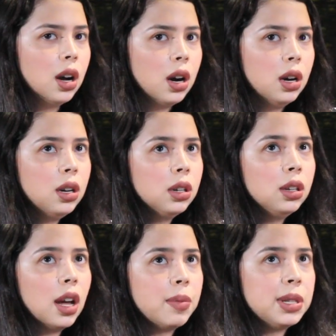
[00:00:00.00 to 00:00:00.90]
Hong
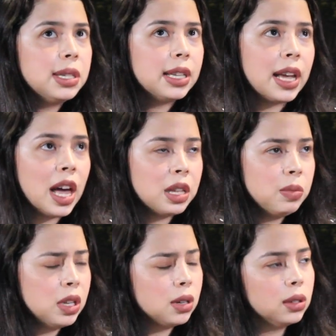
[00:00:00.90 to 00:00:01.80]
Kong Adventist
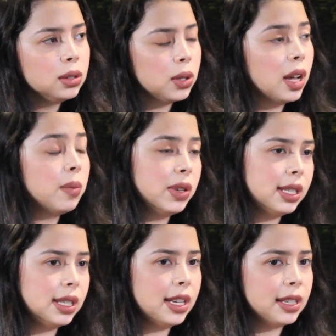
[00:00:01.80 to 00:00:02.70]
Academy also helped me
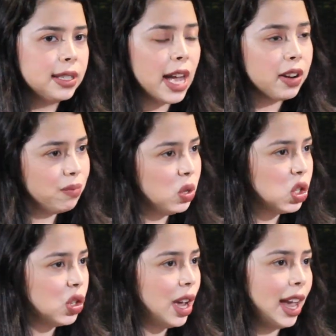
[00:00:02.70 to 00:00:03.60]
see a side of
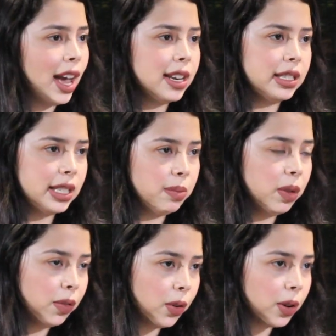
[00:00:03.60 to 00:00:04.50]
mission I hadn't seen
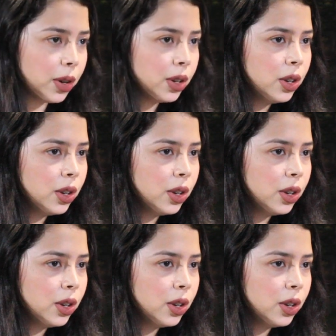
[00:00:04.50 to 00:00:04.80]
before.